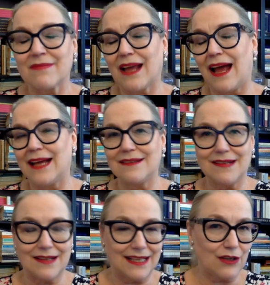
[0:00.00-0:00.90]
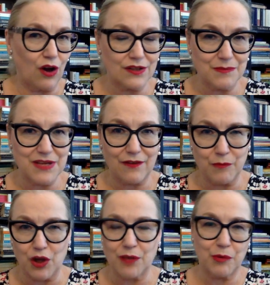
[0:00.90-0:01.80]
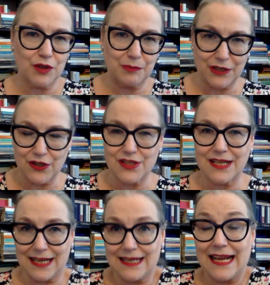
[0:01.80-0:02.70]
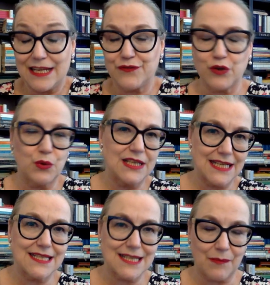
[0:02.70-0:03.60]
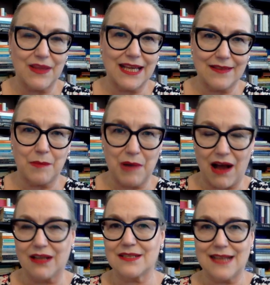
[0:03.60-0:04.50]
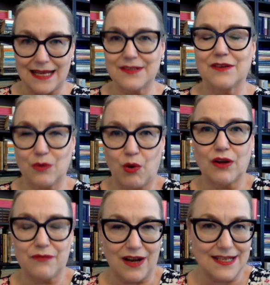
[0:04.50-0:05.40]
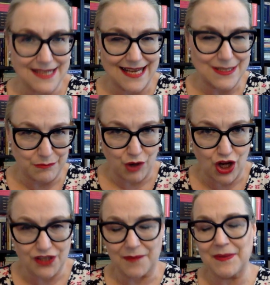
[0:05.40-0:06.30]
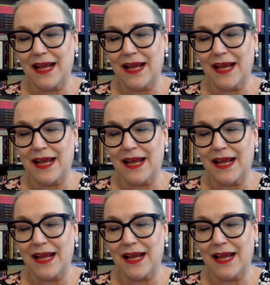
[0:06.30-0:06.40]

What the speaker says: And he calls himself murder bot because in his view, he did something in the past that qualifies as murder.